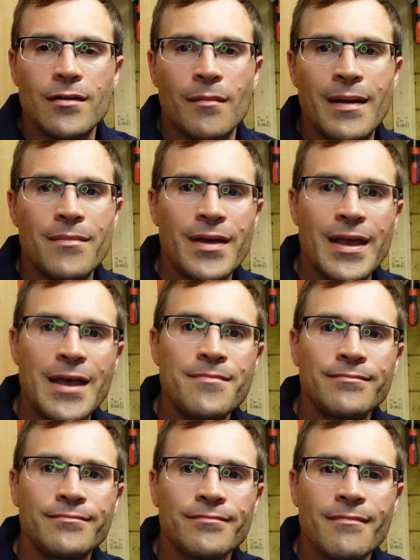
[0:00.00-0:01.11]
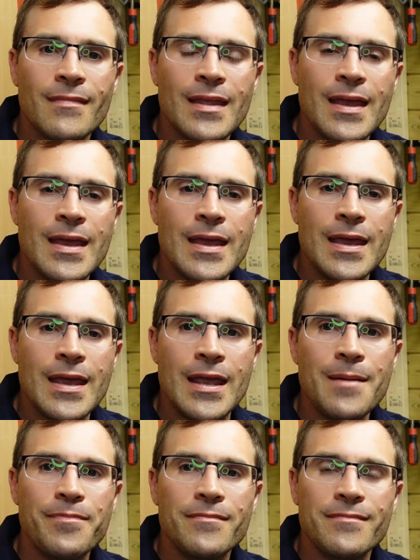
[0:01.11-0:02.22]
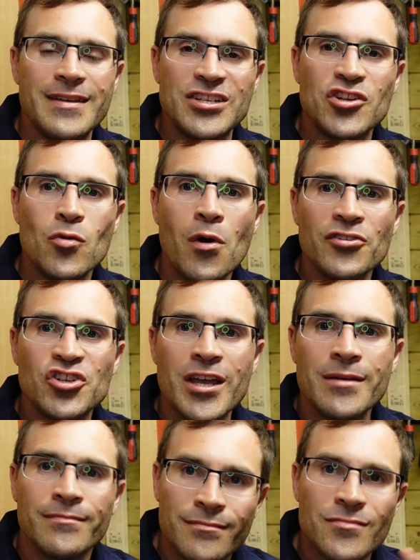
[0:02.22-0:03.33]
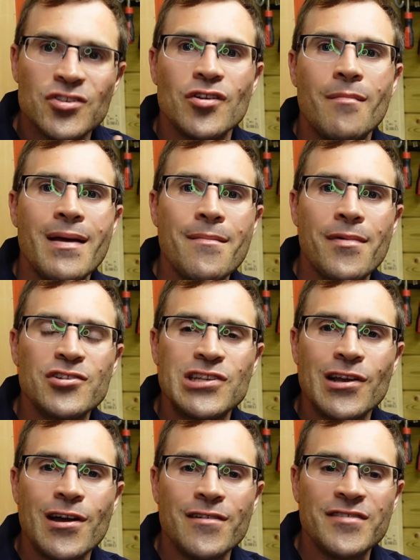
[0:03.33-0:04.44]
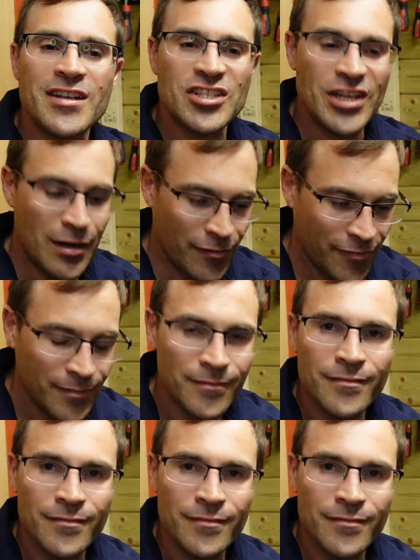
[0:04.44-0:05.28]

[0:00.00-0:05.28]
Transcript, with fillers: Remember him? Yep, he's still watching, so remember to look after yourself.